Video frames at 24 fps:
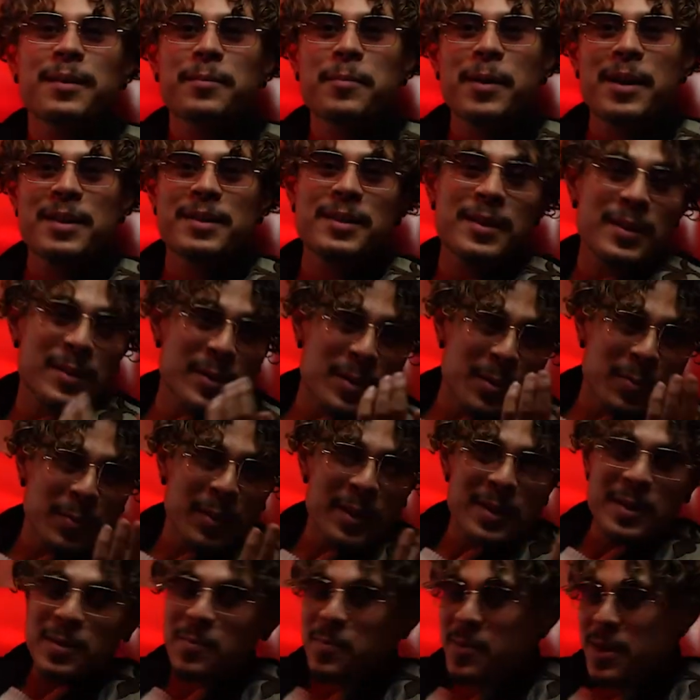My sister
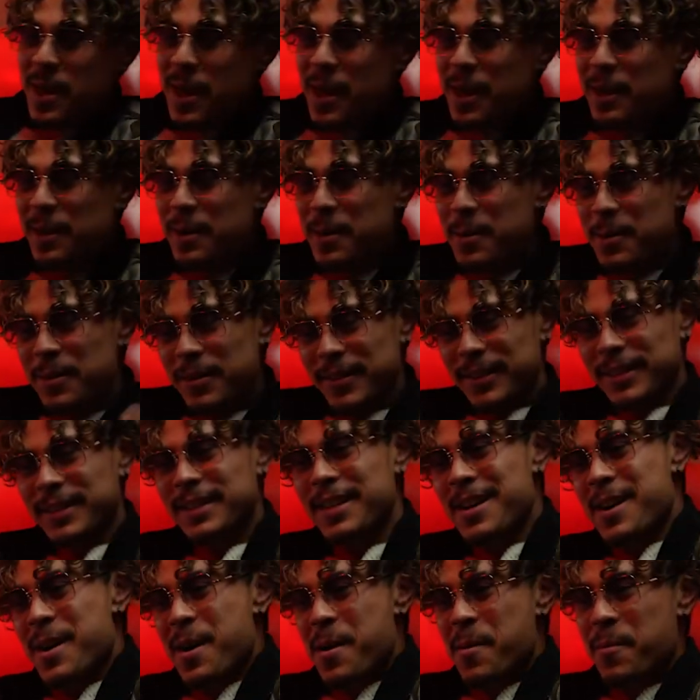plays the piano.
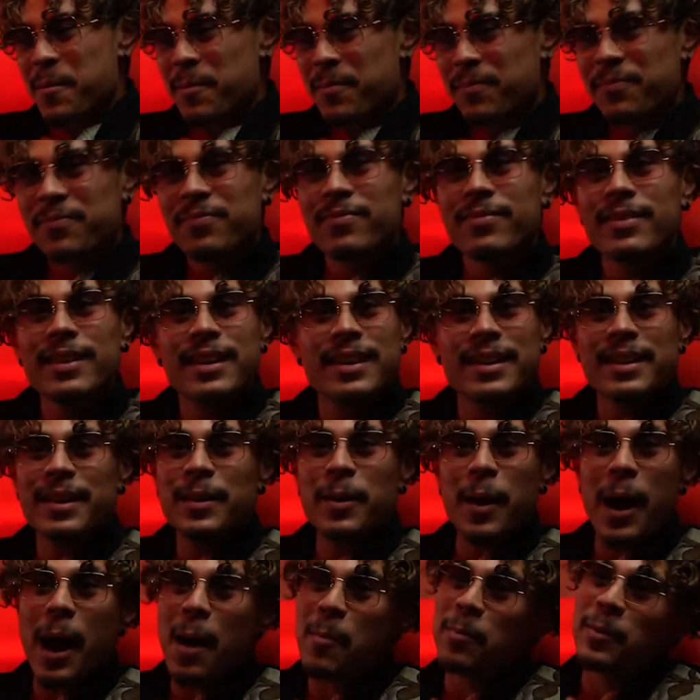
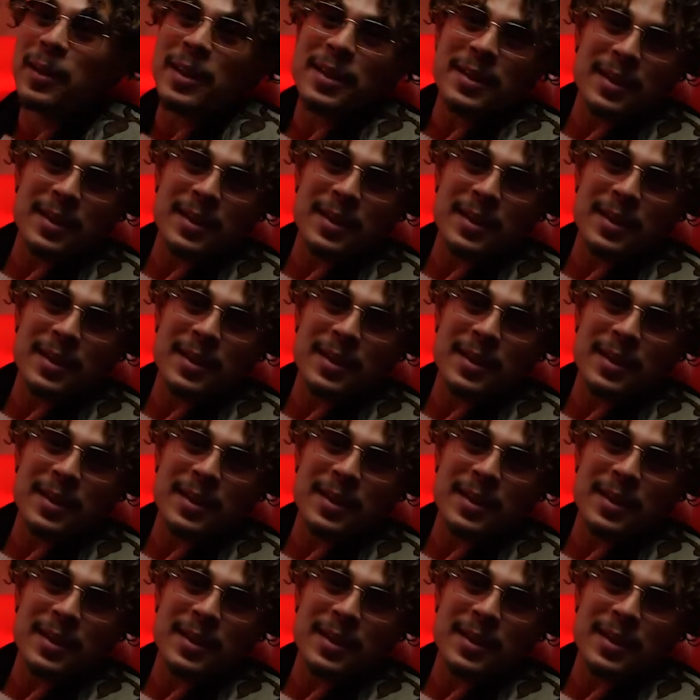I play the